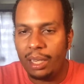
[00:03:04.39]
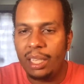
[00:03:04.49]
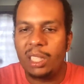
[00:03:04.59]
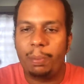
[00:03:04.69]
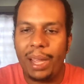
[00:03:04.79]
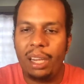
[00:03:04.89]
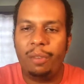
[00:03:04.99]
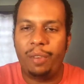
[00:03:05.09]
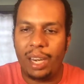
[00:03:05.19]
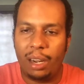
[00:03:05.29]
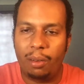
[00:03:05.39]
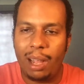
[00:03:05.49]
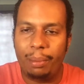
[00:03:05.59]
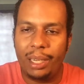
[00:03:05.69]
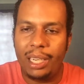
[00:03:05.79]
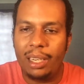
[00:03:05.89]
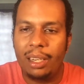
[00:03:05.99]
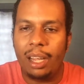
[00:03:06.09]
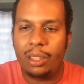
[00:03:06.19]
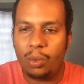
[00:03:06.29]
despite the fact that Rami did
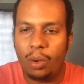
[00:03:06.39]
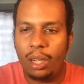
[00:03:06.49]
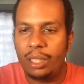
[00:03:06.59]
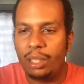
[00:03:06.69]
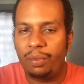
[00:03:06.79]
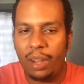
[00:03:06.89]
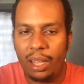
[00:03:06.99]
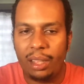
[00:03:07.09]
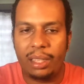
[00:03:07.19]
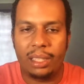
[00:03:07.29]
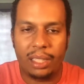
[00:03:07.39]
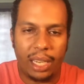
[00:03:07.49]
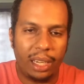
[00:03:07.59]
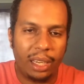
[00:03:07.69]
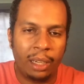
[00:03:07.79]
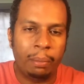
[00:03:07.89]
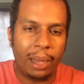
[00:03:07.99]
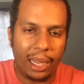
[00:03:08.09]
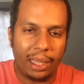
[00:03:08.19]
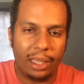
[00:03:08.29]
not want his father to sell in the
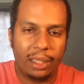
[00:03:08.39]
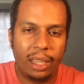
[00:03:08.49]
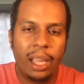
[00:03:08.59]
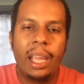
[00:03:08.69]
market.